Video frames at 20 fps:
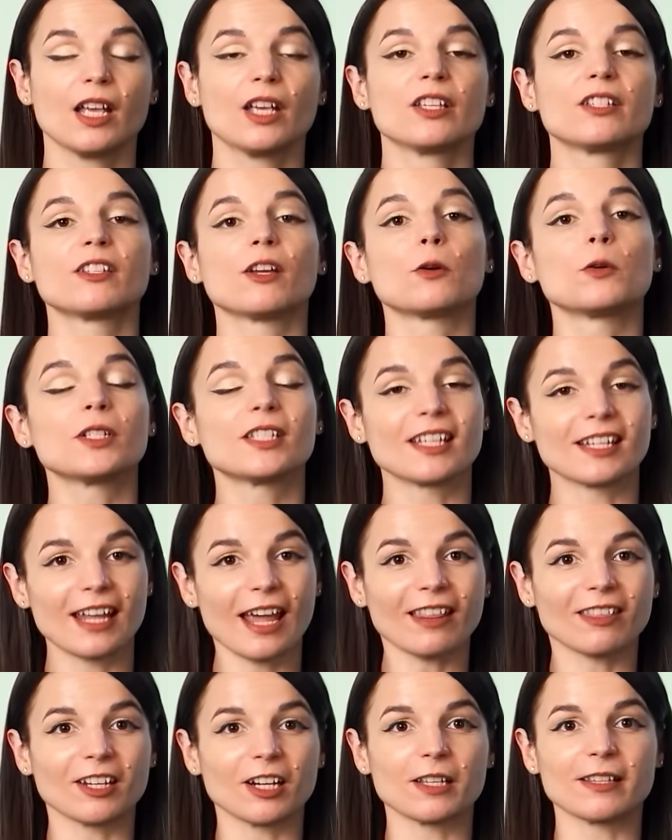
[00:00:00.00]
So
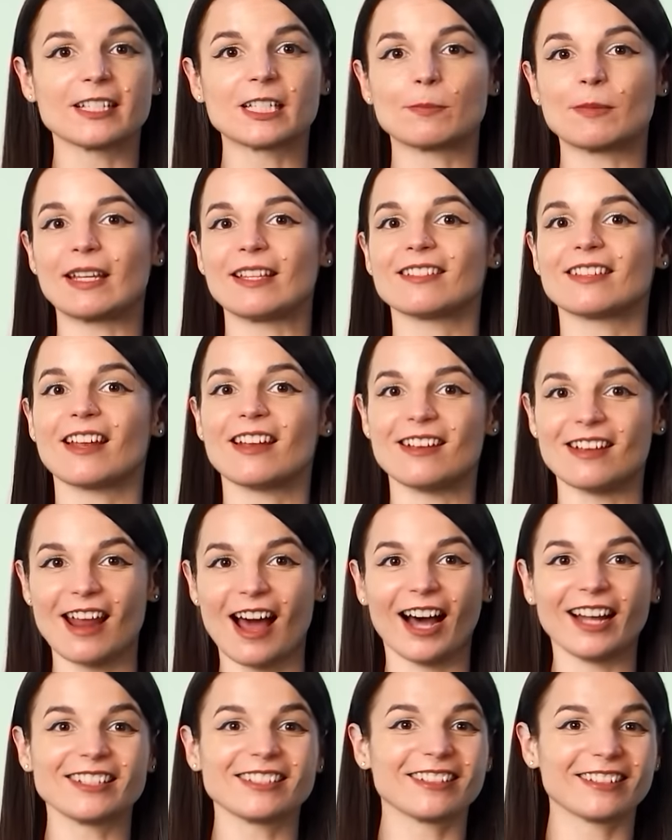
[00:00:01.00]
together, this means
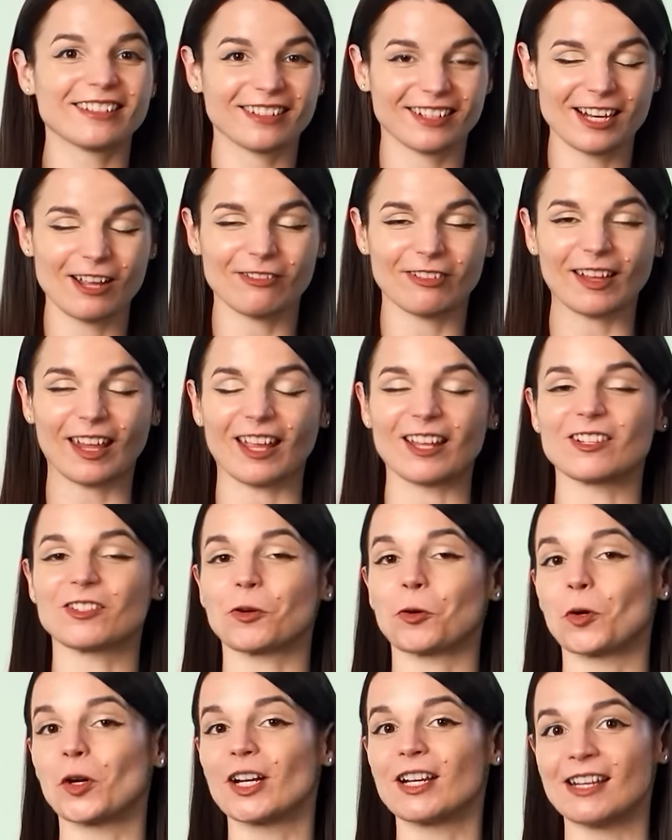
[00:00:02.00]
not significant
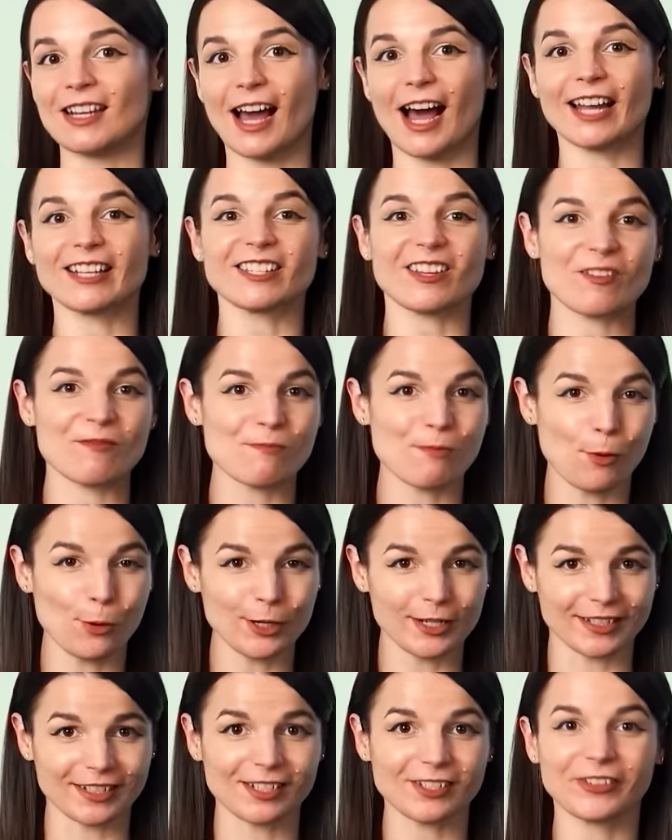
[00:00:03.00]
or not
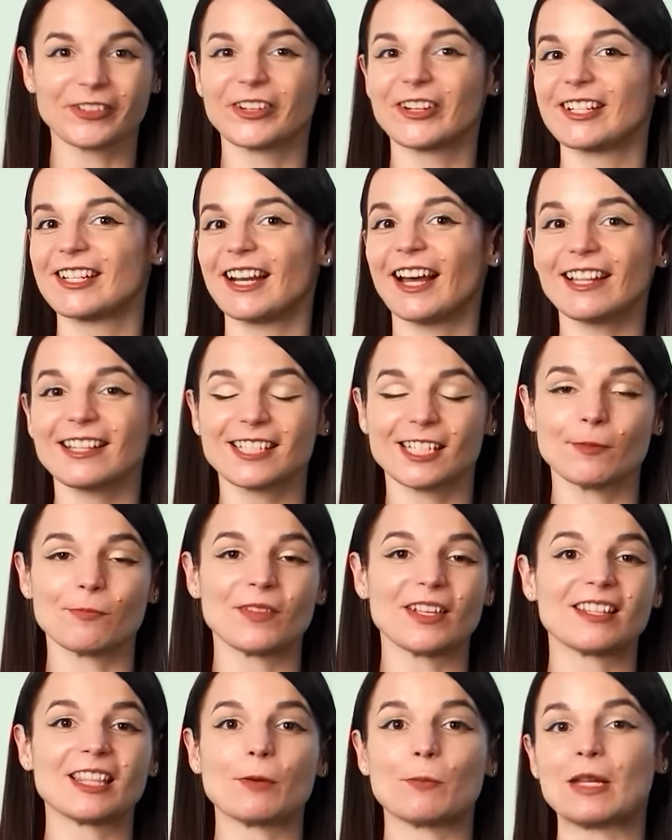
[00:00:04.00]
important or not
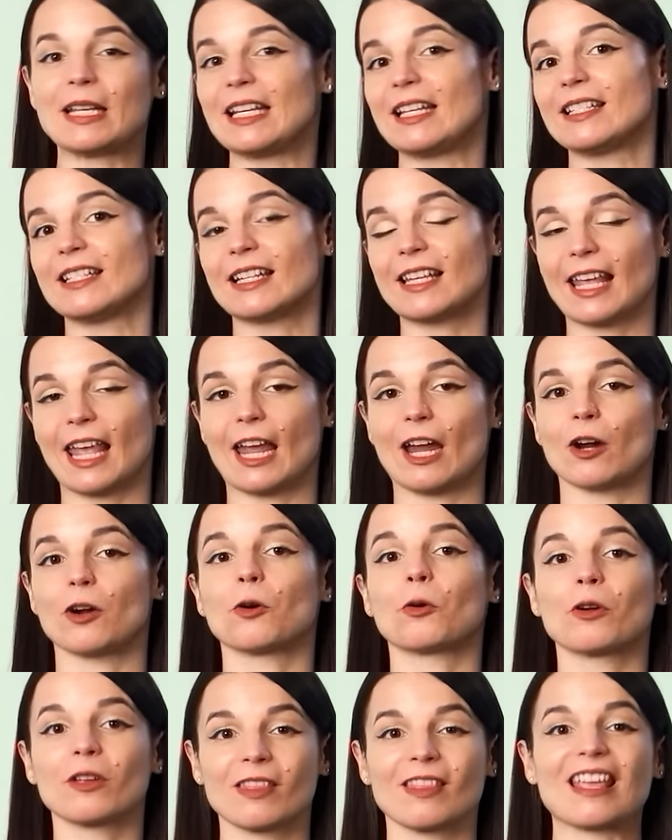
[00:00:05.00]
something that we need to care
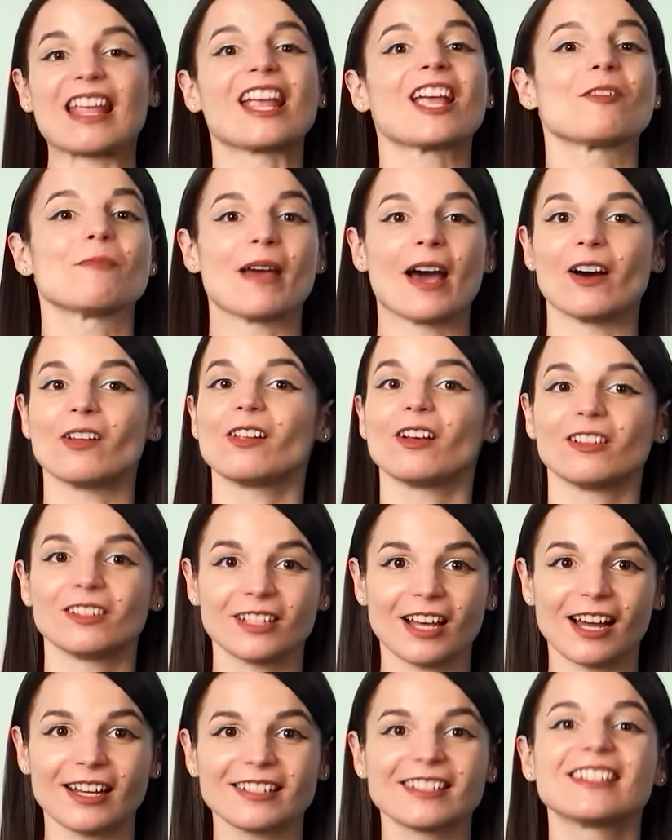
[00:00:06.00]
or think about a
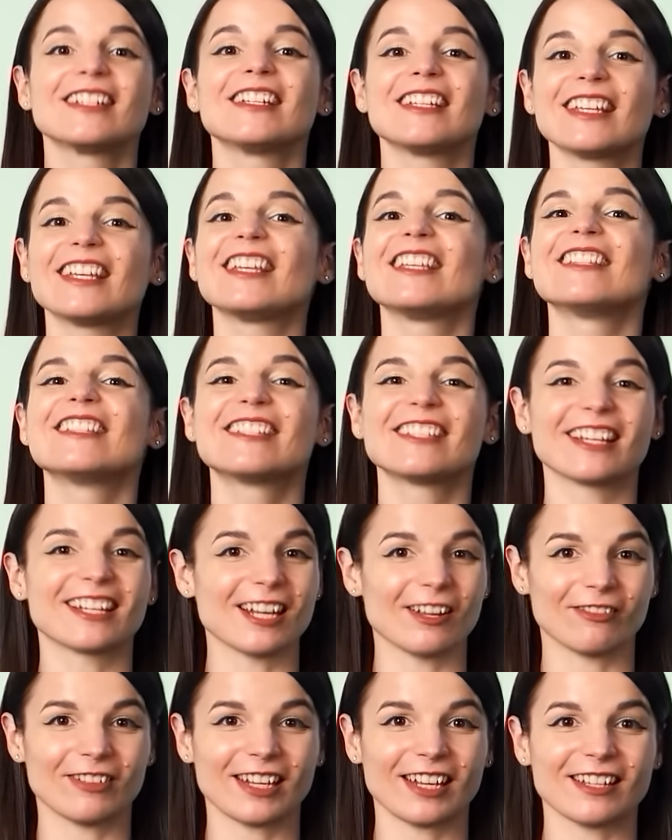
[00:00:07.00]
lot.
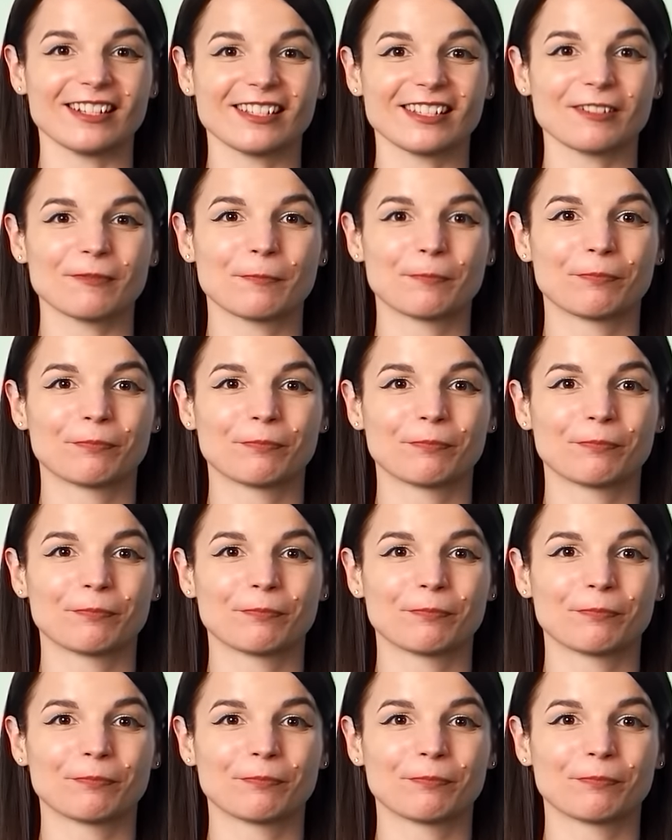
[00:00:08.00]
Insignificant.